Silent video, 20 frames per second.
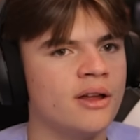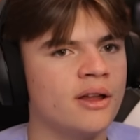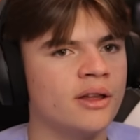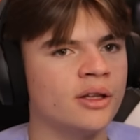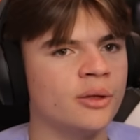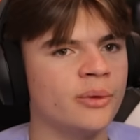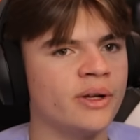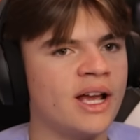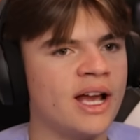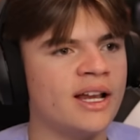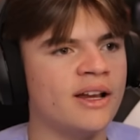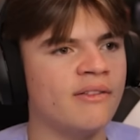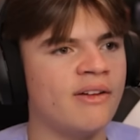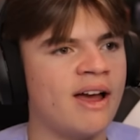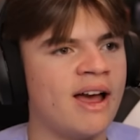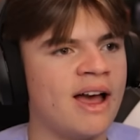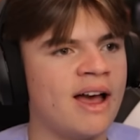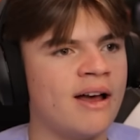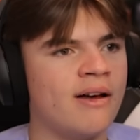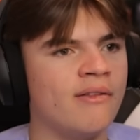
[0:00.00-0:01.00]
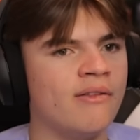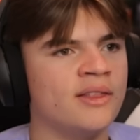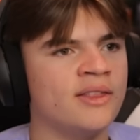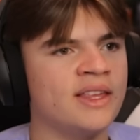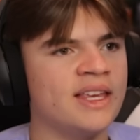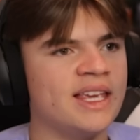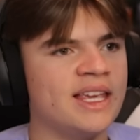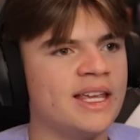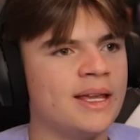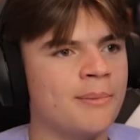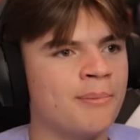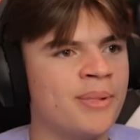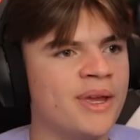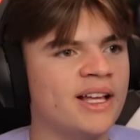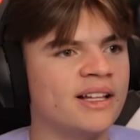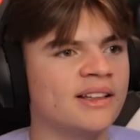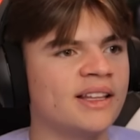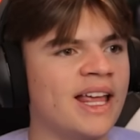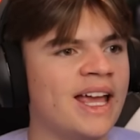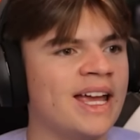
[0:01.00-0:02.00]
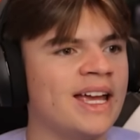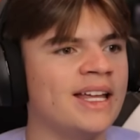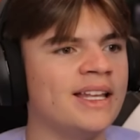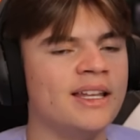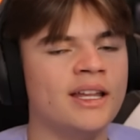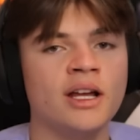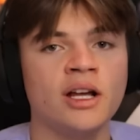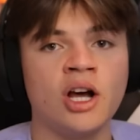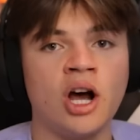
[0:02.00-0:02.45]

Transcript: So we kind of have the big land